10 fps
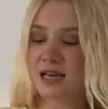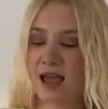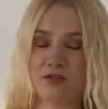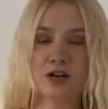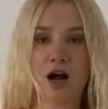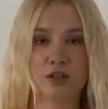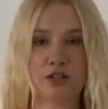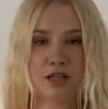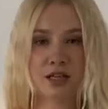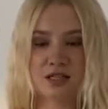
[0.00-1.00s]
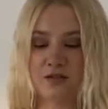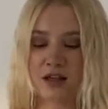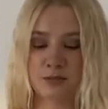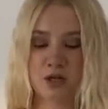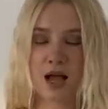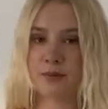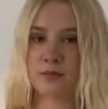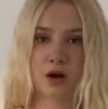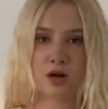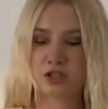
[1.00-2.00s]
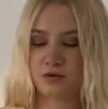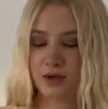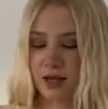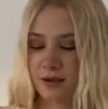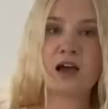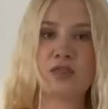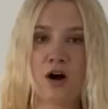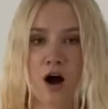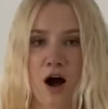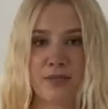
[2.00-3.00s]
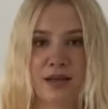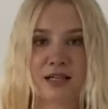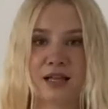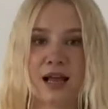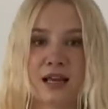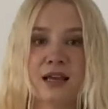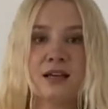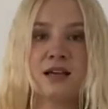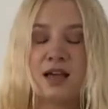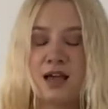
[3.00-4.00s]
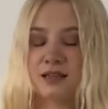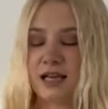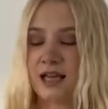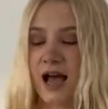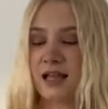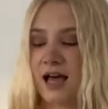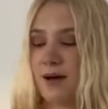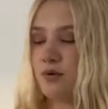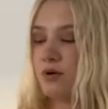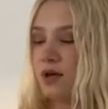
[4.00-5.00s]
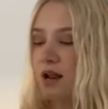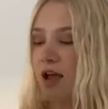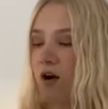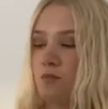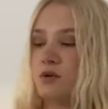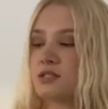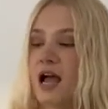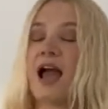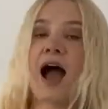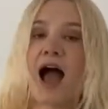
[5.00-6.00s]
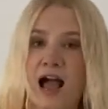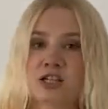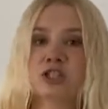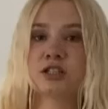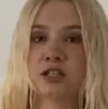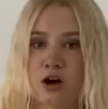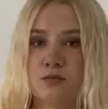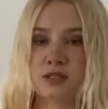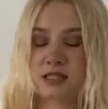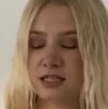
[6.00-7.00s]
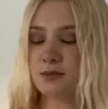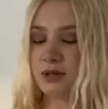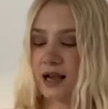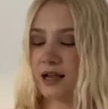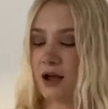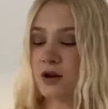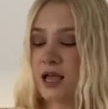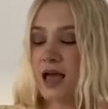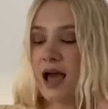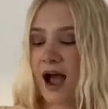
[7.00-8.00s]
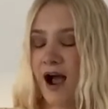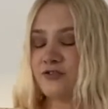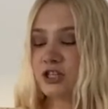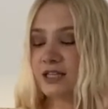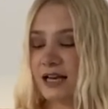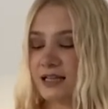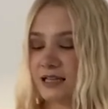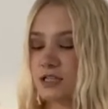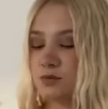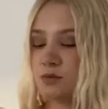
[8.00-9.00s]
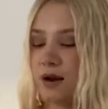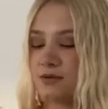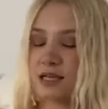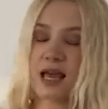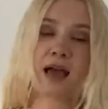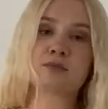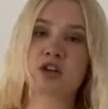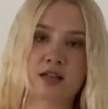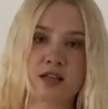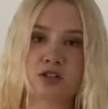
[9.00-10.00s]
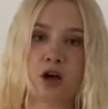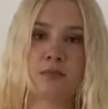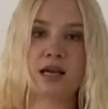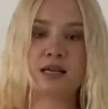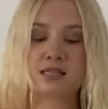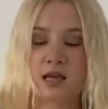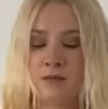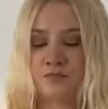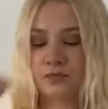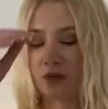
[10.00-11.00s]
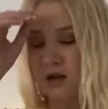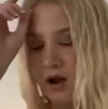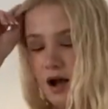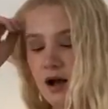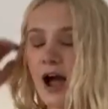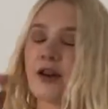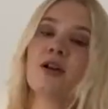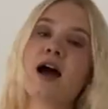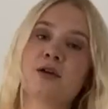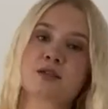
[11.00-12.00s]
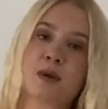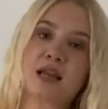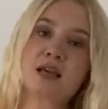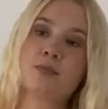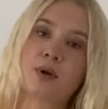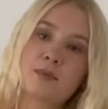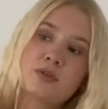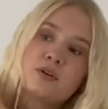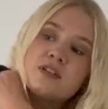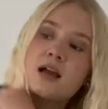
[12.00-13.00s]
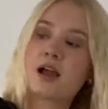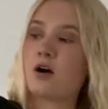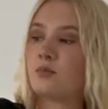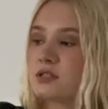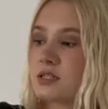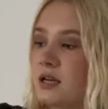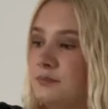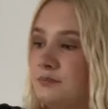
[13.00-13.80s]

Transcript: in every color that it's available. I'm not joking. The hot pink lining, like at that point, I almost, I actually almost did black out. After getting this was when I was like, okay, I'm trying things on because I don't know how to explain it, but when I'm thrifting, I almost,